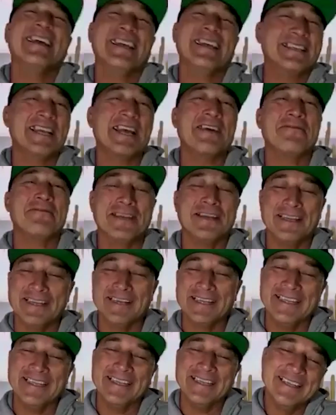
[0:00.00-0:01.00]

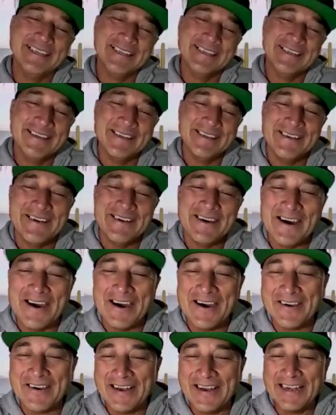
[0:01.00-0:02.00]
Definitely.
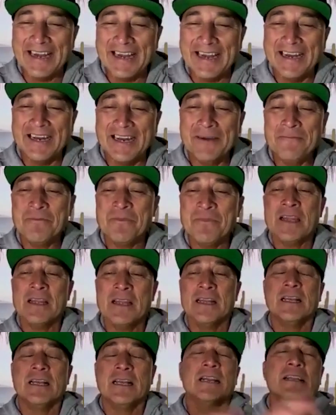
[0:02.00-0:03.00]
All right.
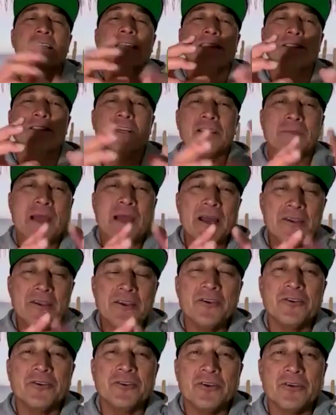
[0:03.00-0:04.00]
Let's talk about
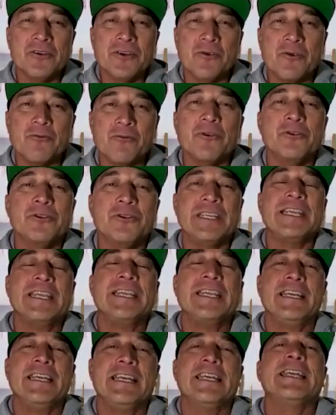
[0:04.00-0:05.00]
your
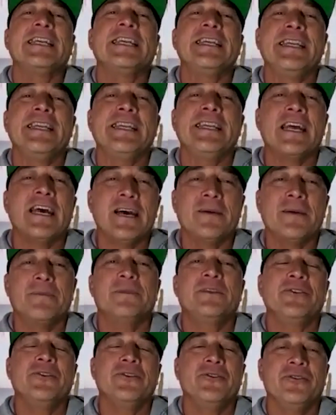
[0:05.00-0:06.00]
routine leading up
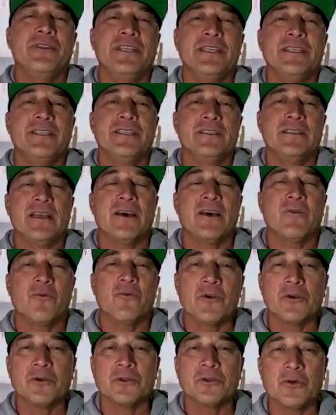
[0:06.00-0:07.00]
to these
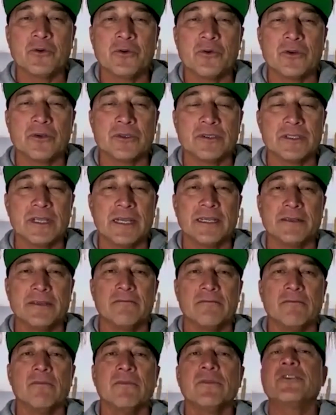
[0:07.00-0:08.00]
world tours. Like,
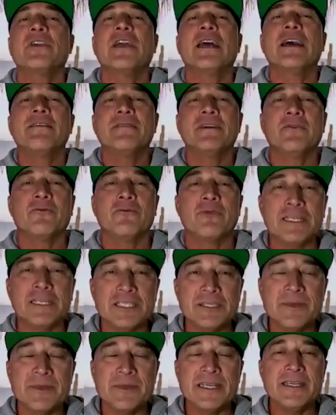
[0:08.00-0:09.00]
do you have a
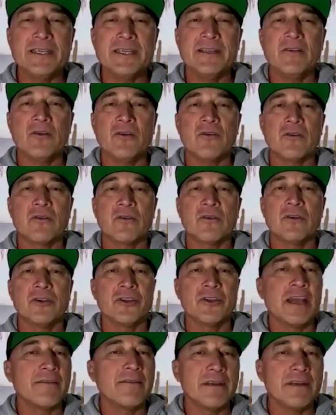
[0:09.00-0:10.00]
regimen, or do
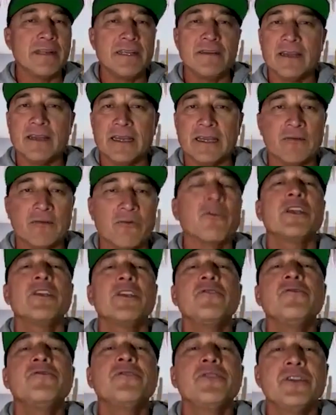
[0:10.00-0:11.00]
you have any, like, what do
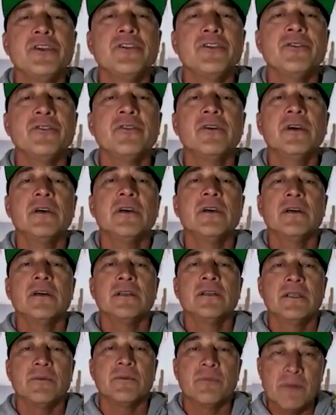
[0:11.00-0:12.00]
you do
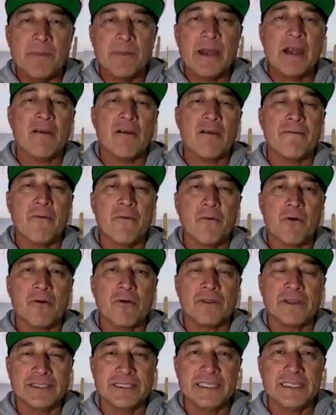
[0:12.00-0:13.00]
to prepare for
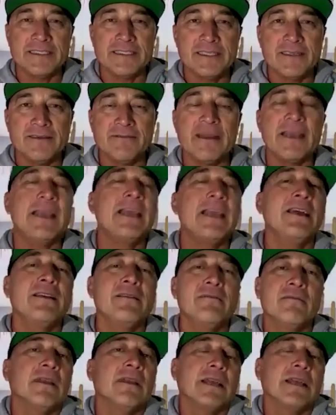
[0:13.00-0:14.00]
the season?
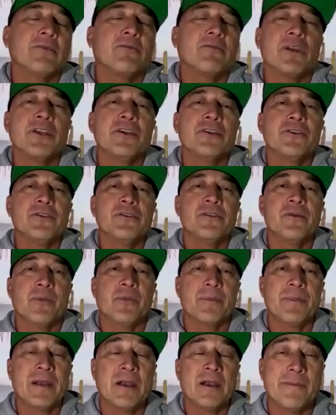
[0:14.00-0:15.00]
And like, what do you do to
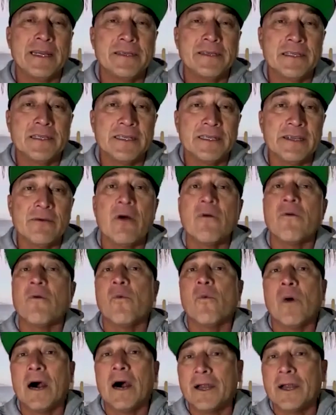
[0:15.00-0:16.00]
prepare mentally
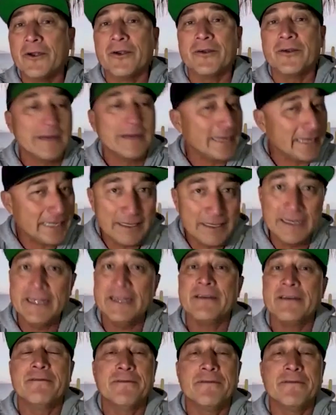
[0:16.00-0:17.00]
while you're in
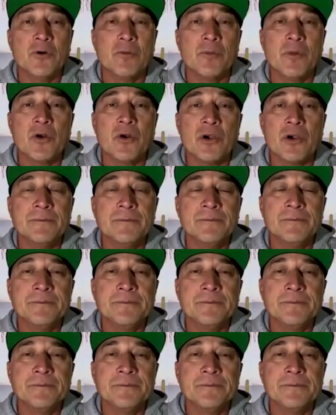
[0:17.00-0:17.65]
it full bore?